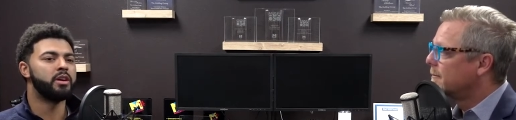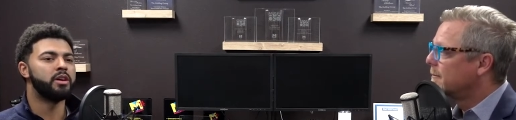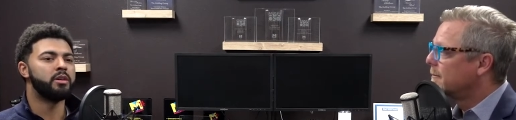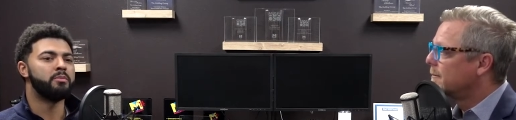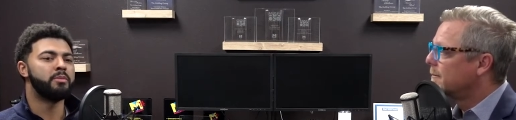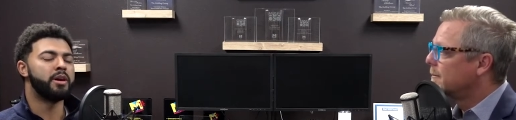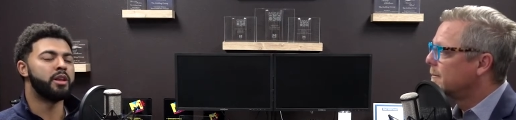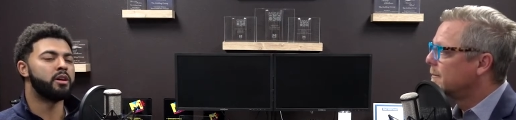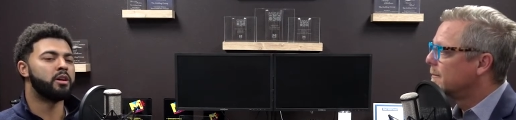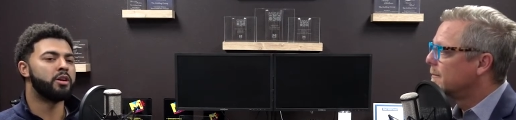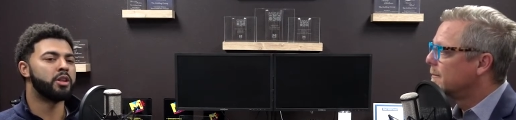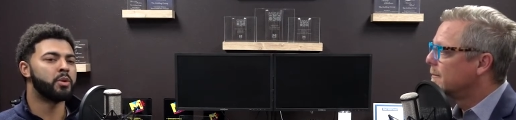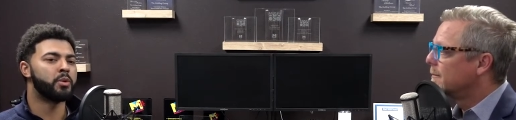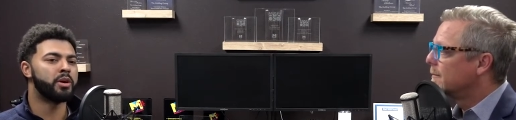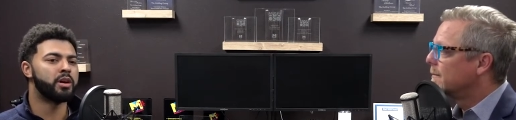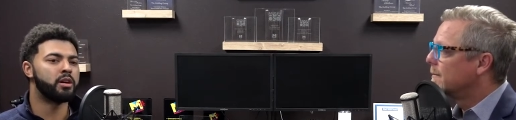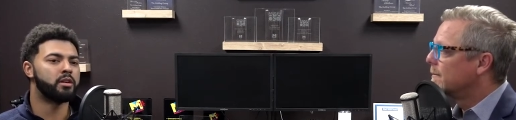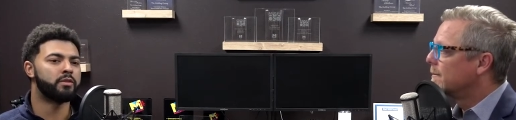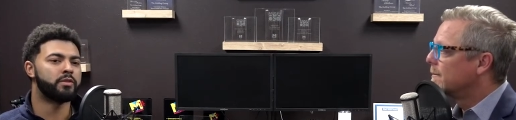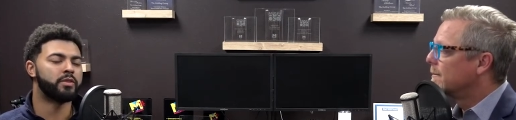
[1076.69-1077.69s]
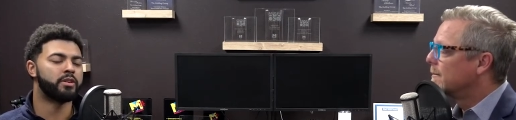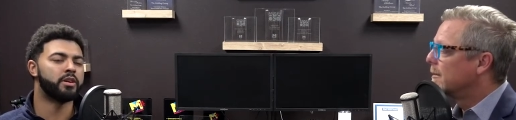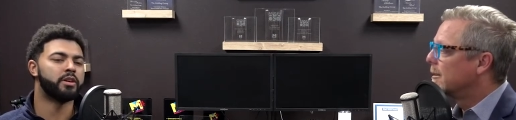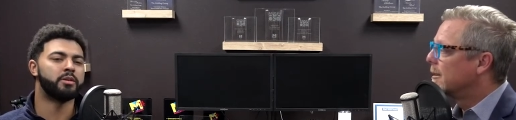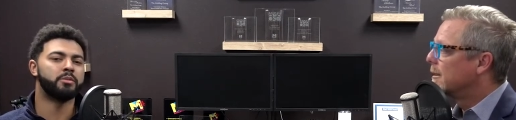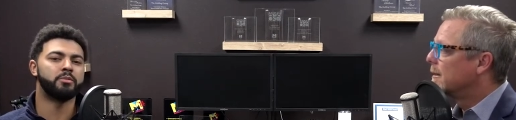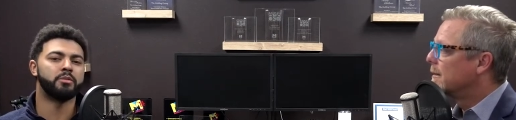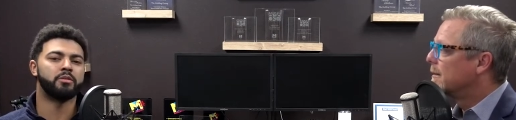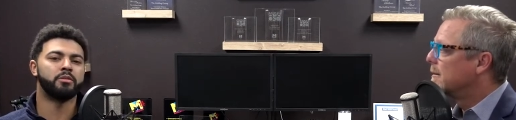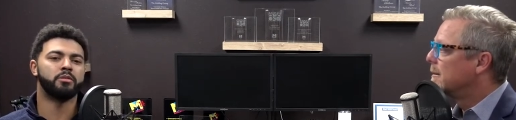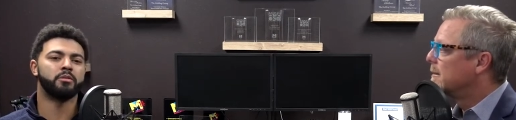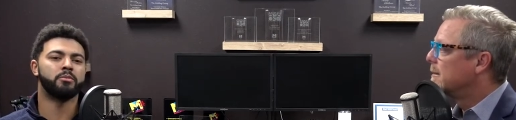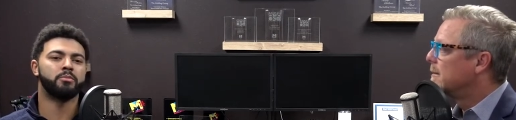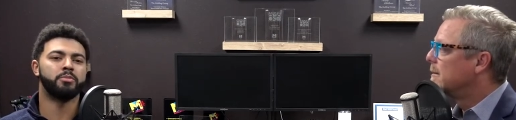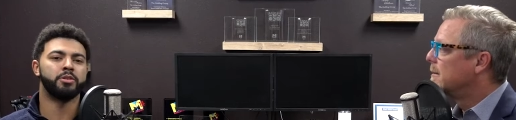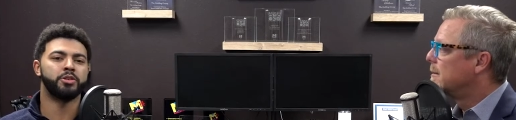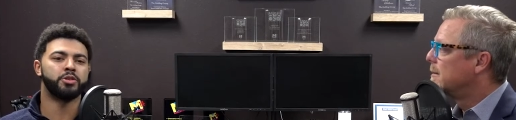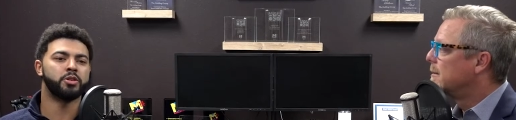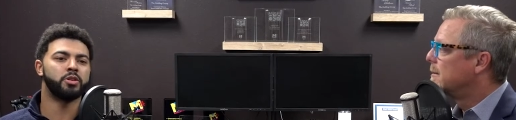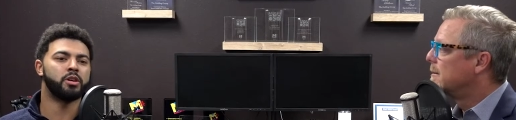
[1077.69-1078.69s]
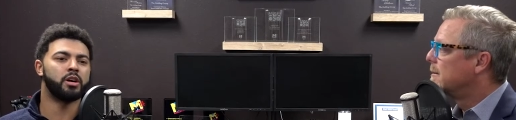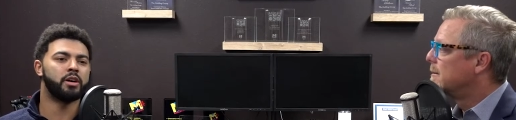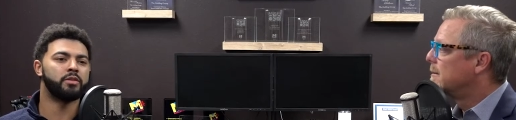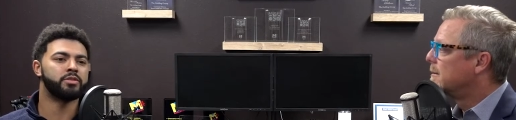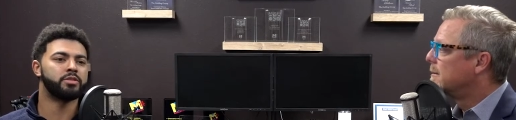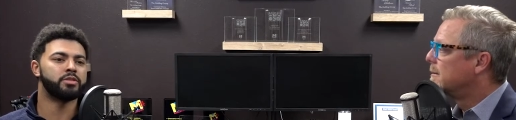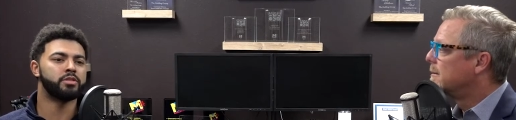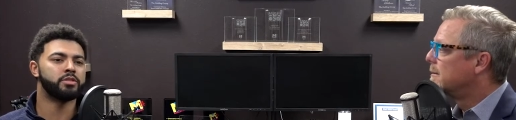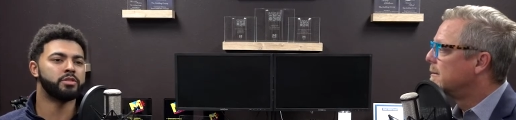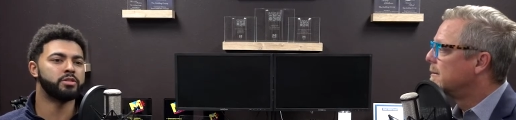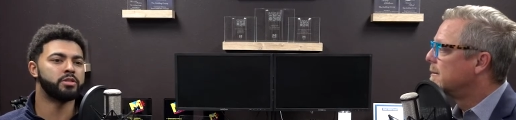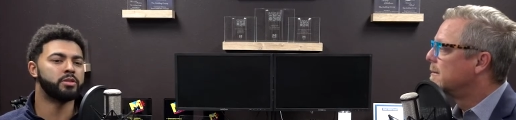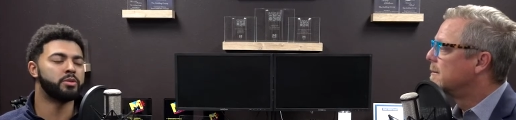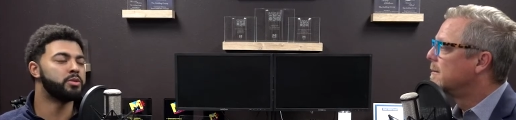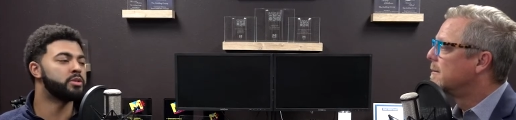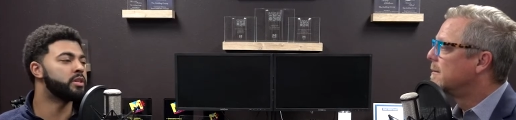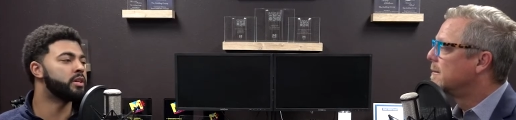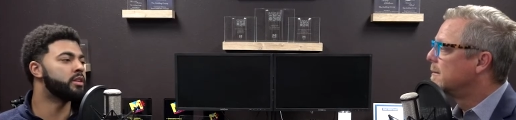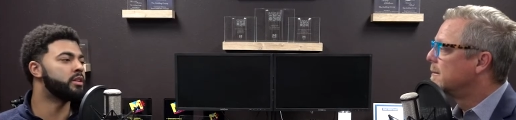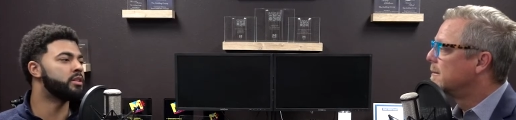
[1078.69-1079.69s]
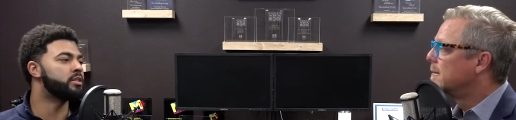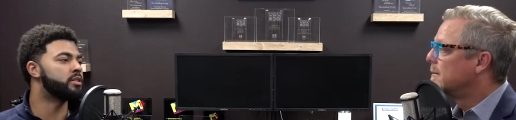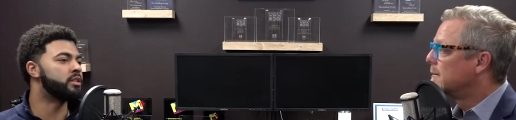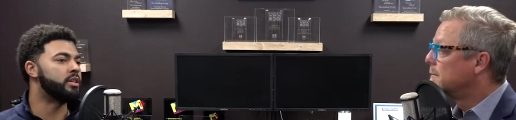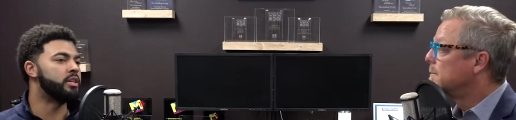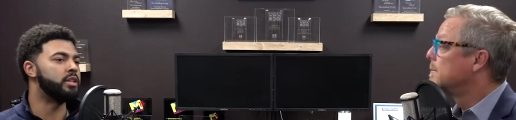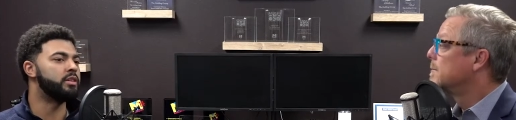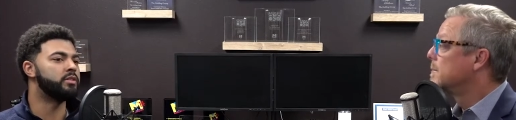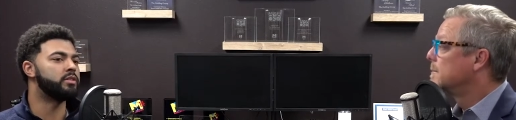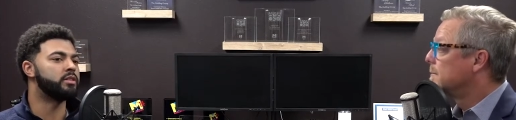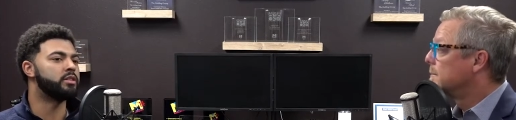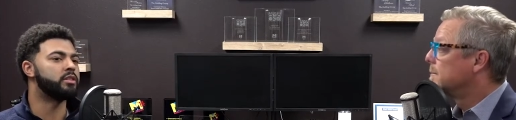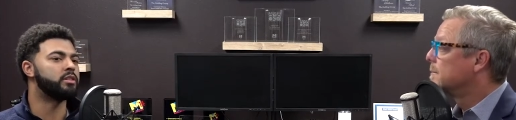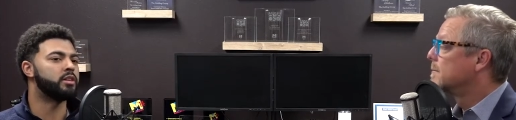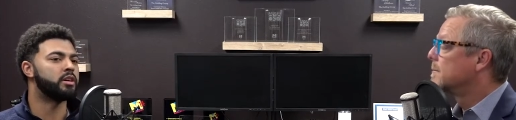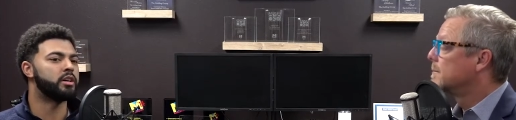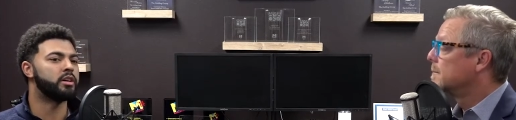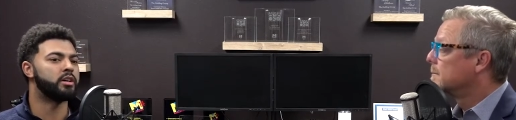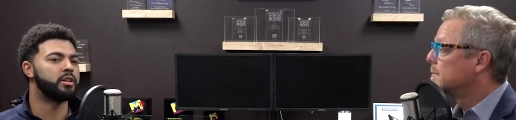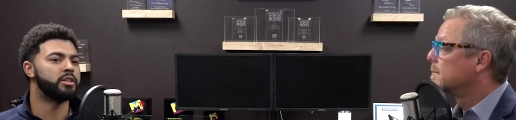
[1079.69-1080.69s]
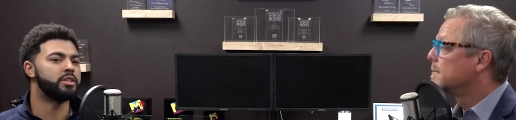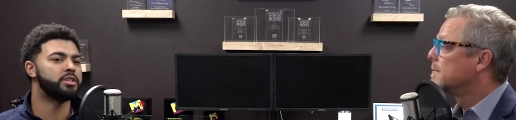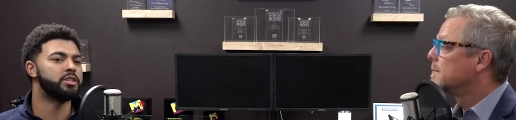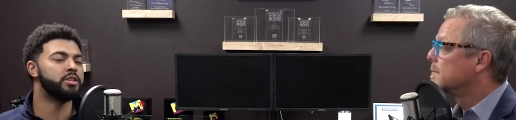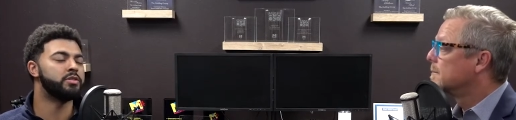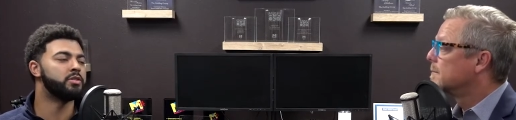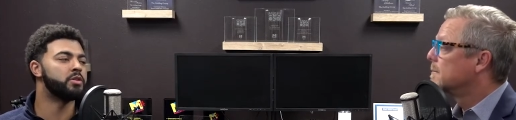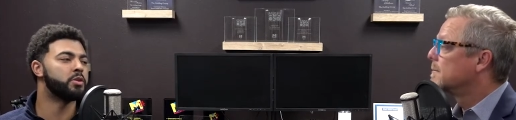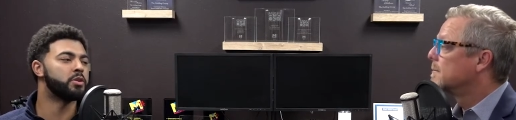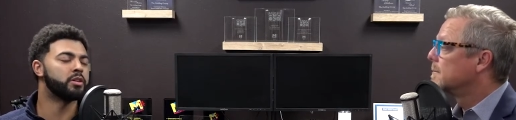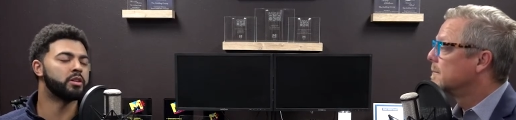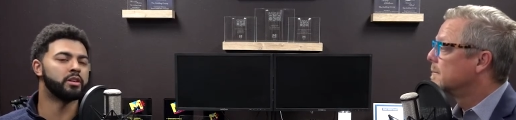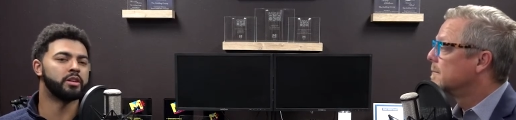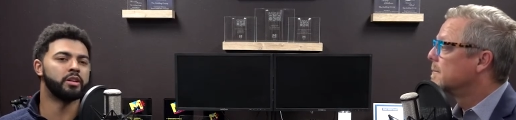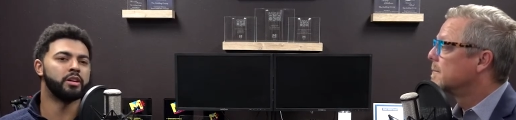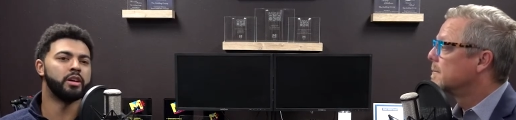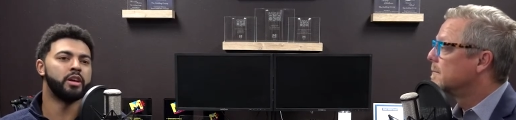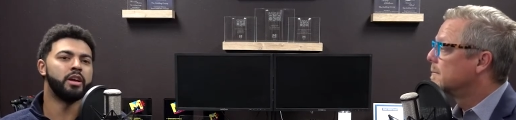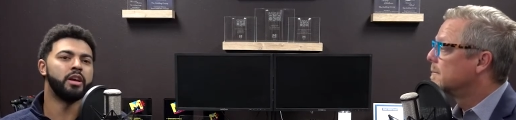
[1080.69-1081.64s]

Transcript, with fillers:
Speaker 1: made it all the way up from patrol officers to lieutenants to even uh, Chief Gourley,